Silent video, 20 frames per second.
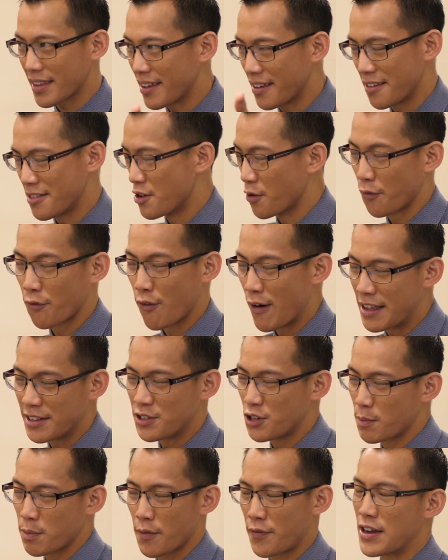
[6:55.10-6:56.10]
your friends,
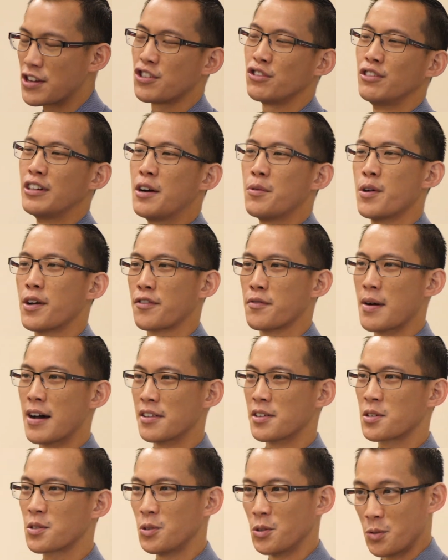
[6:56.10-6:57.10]
your professional network from
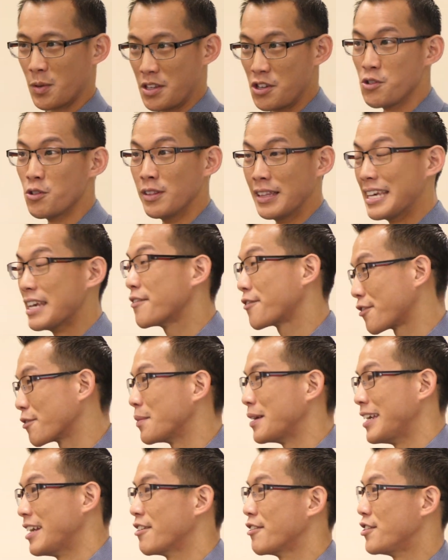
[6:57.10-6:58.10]
other schools, when you leave from
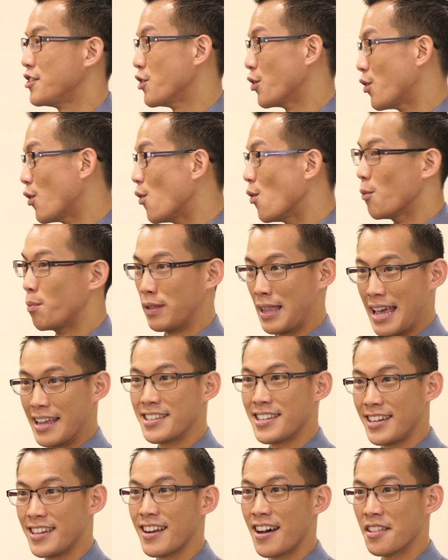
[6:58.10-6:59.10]
here and you're all
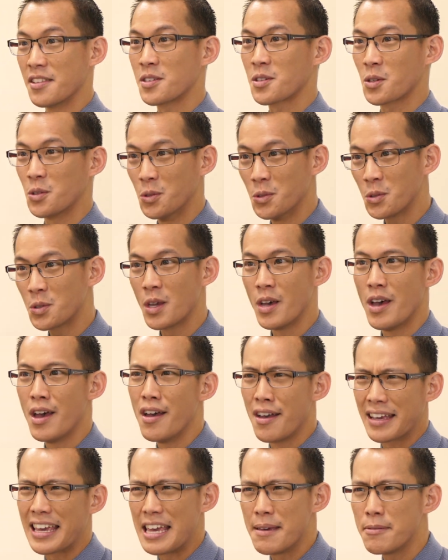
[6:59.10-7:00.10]
planted in other schools,
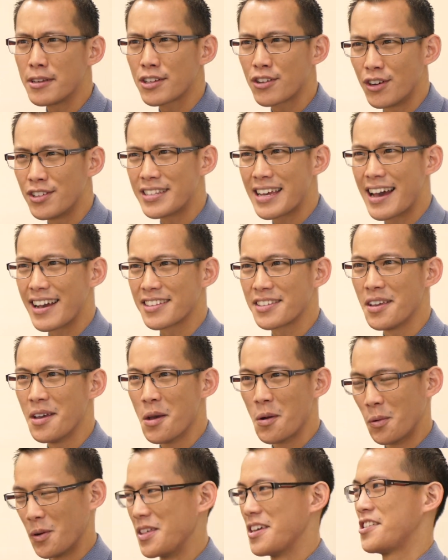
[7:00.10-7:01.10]
keep in contact
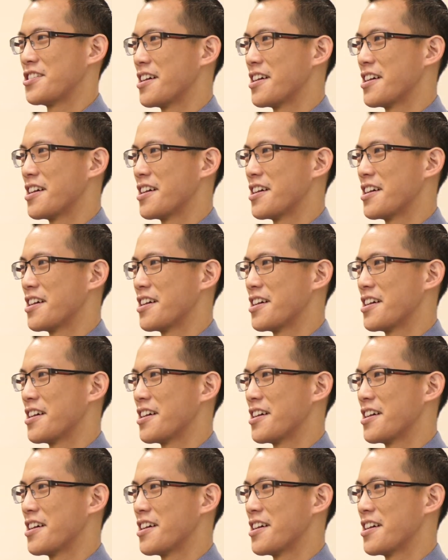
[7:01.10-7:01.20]
with each